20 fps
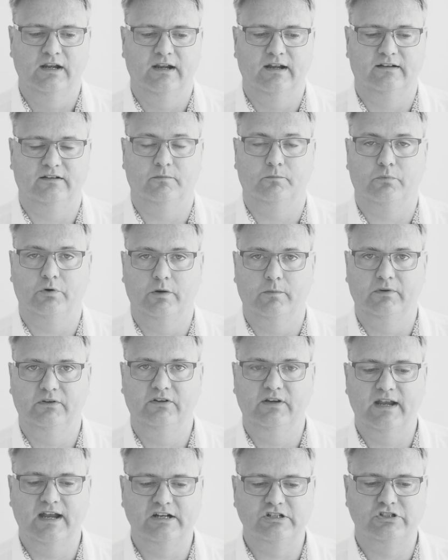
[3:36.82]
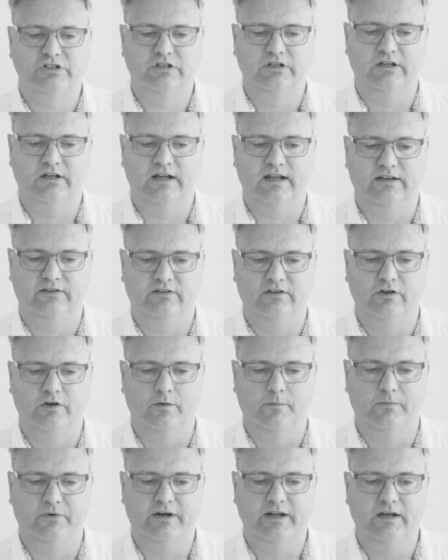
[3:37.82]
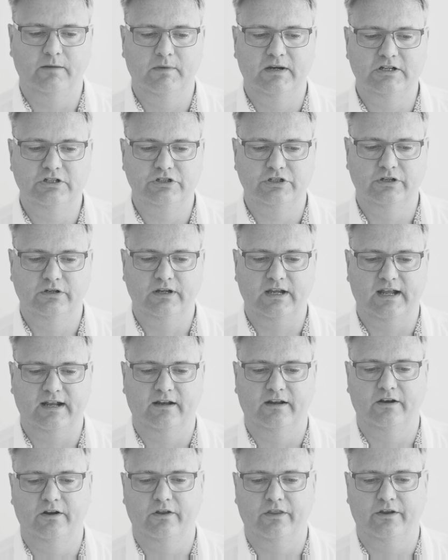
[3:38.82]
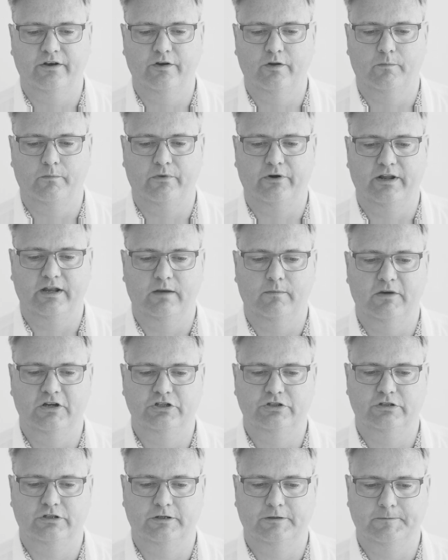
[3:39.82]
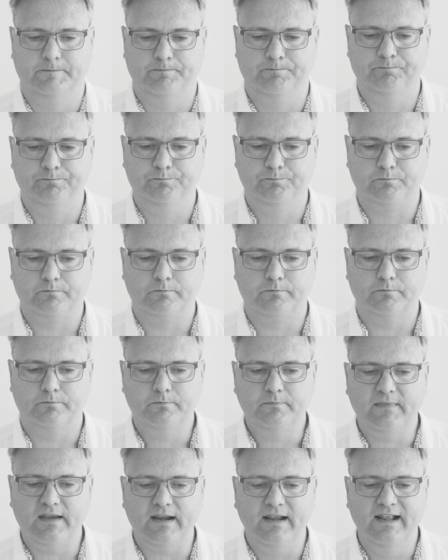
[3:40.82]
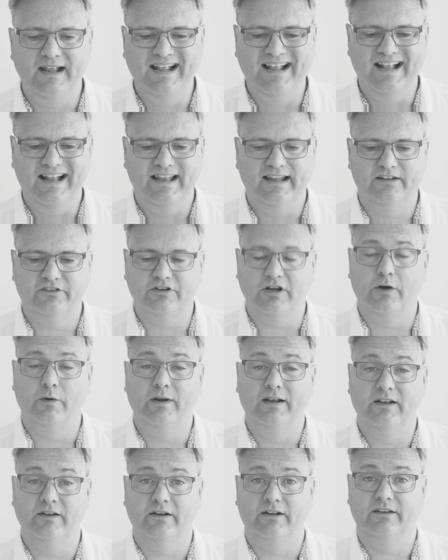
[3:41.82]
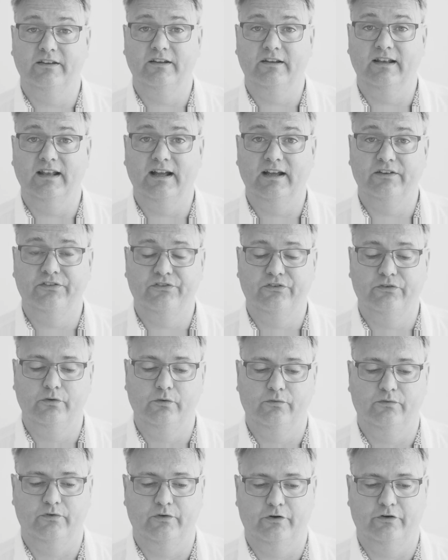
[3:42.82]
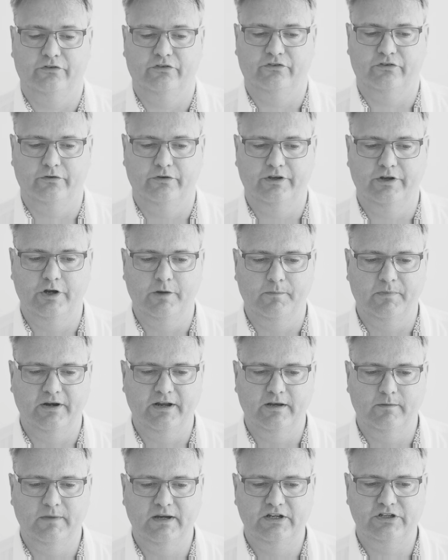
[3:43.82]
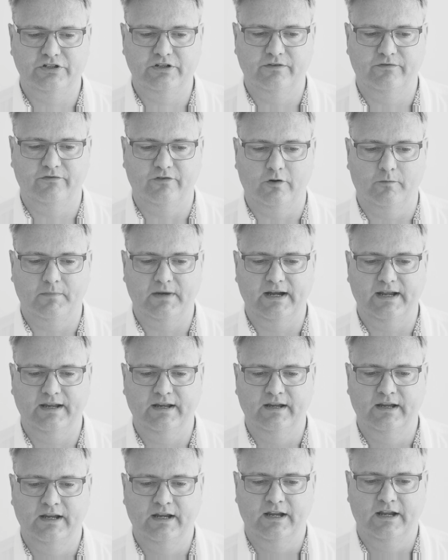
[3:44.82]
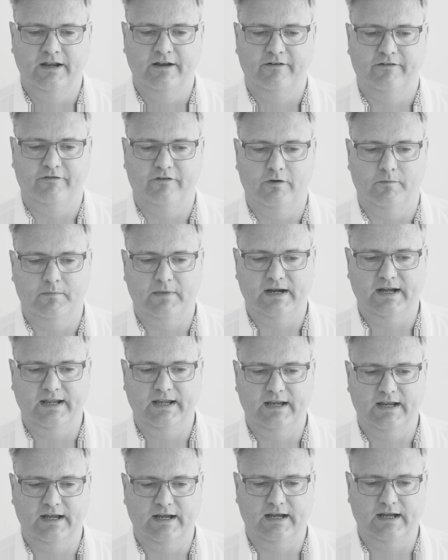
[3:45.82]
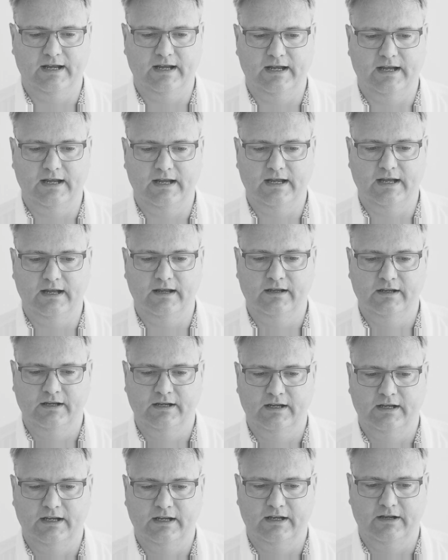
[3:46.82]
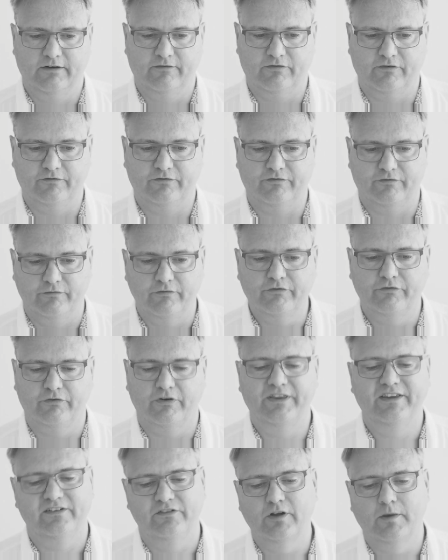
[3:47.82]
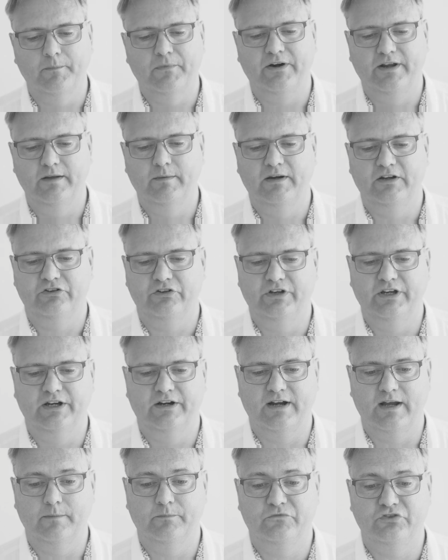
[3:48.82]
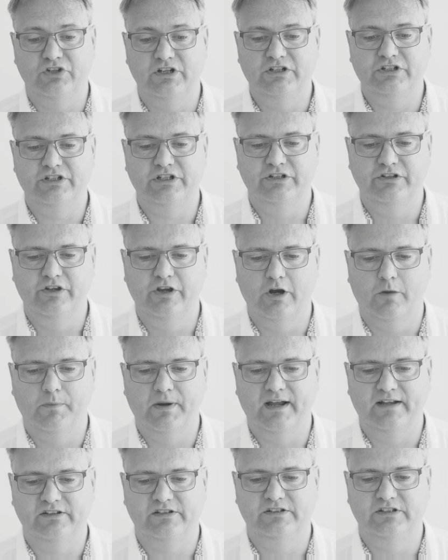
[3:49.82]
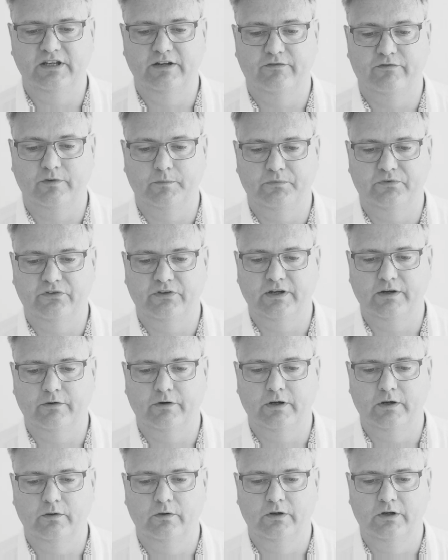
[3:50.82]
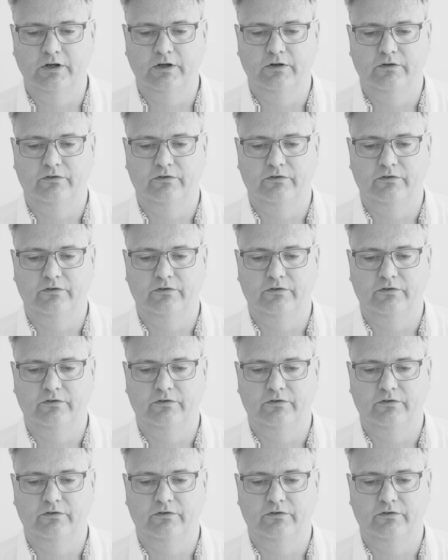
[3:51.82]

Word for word: It has a property action, it has a number animation, and another number animation. Let's go and look at the last two first. So the number animation for my, for my, uh, for this number animation here, I'm changing the opacity from zero